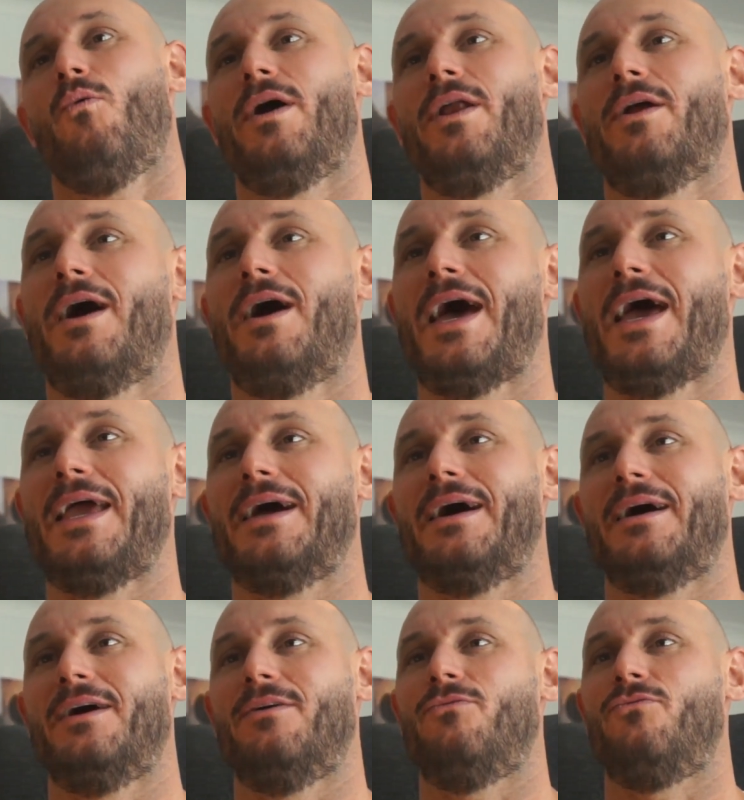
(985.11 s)
when I
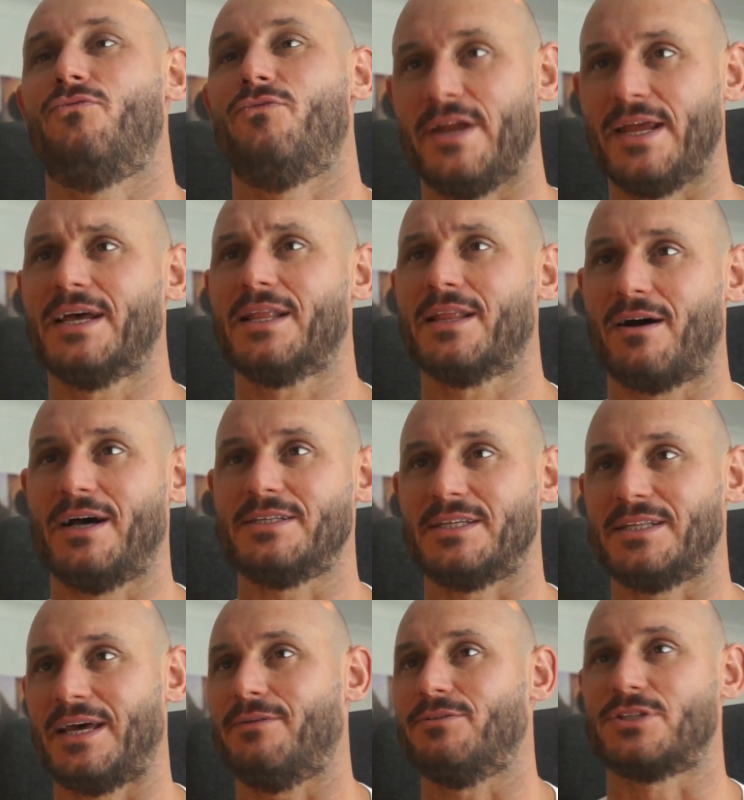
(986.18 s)

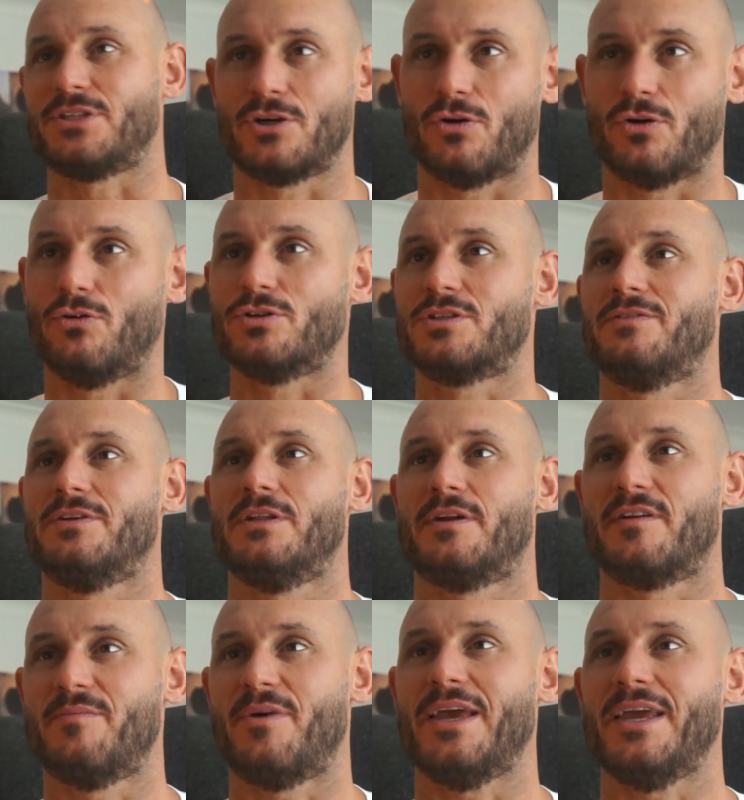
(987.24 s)
realized that that was the cause of a
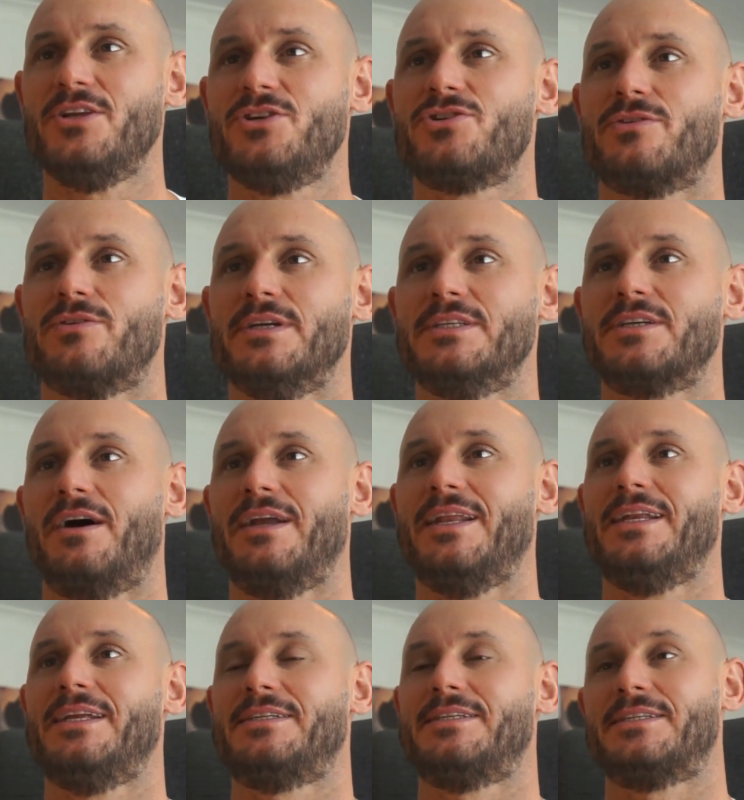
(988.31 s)
lot of my injuries, I
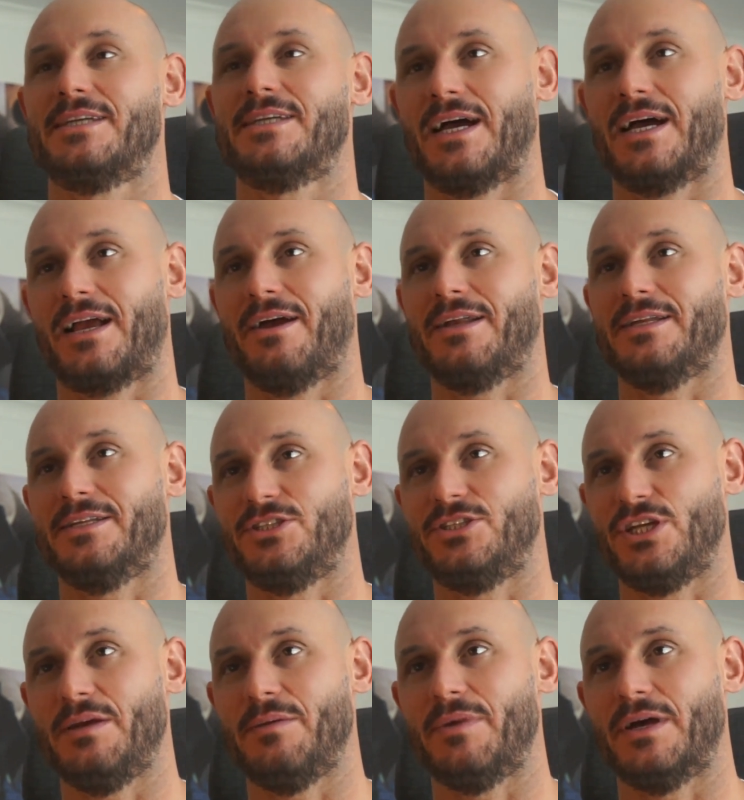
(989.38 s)
needed to start going to the
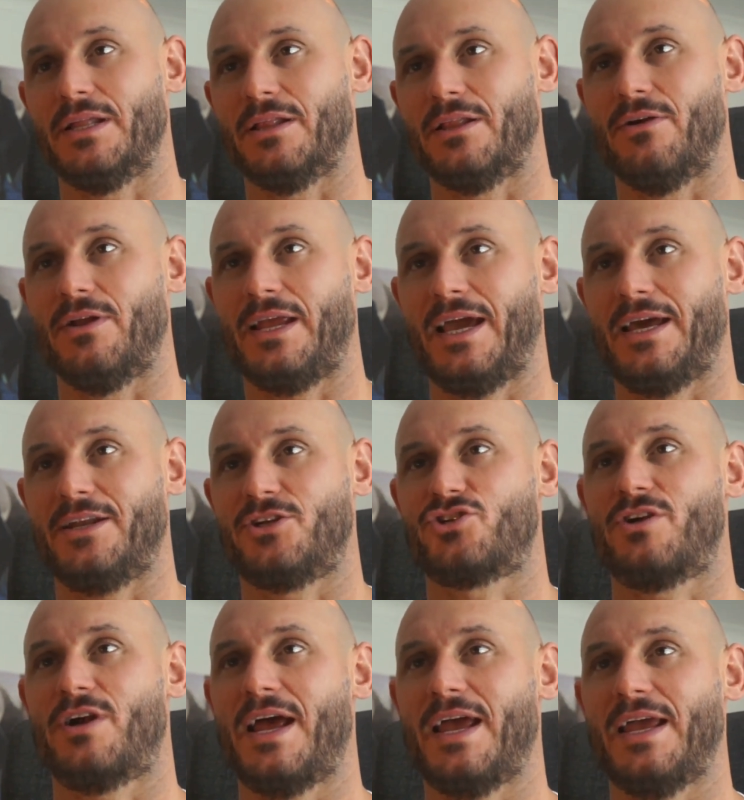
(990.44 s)
gym and learning how to
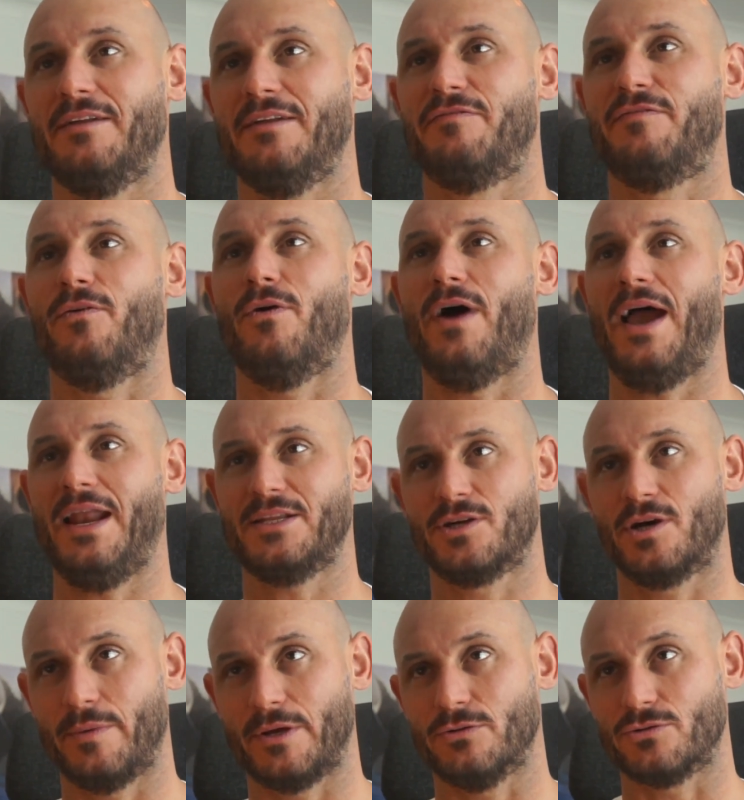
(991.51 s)
train for
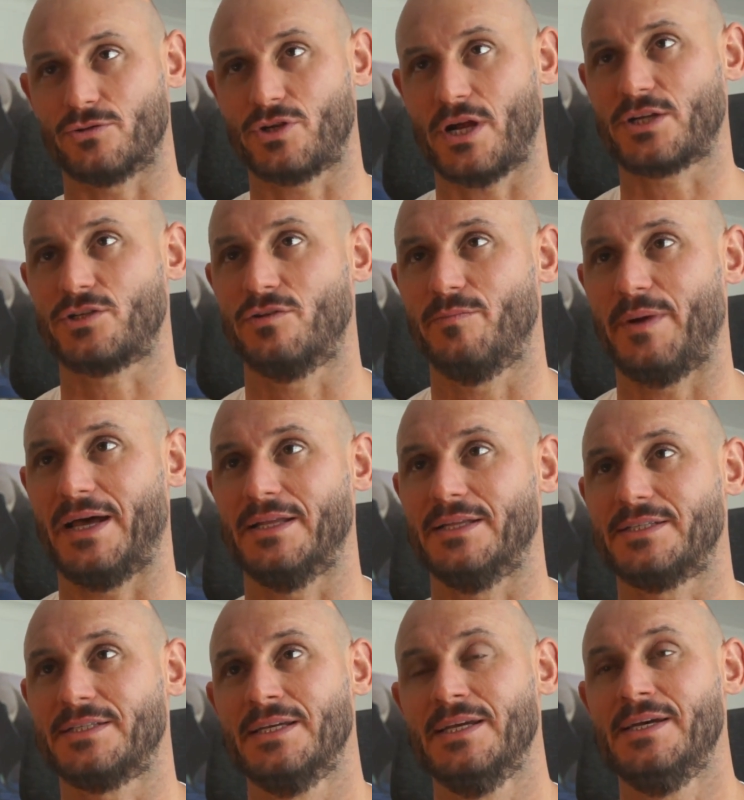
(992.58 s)
anatomical structural
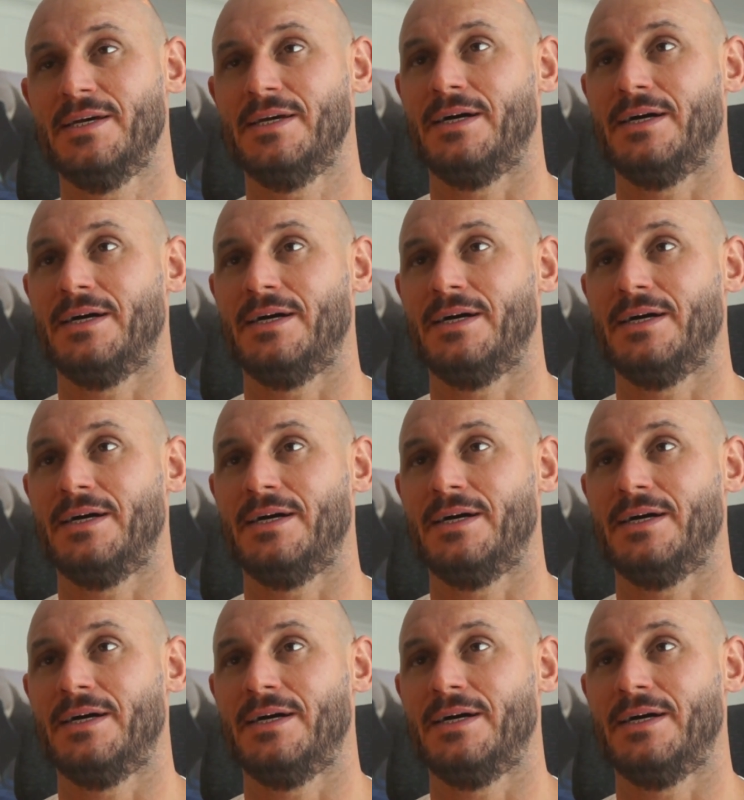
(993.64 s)
balance.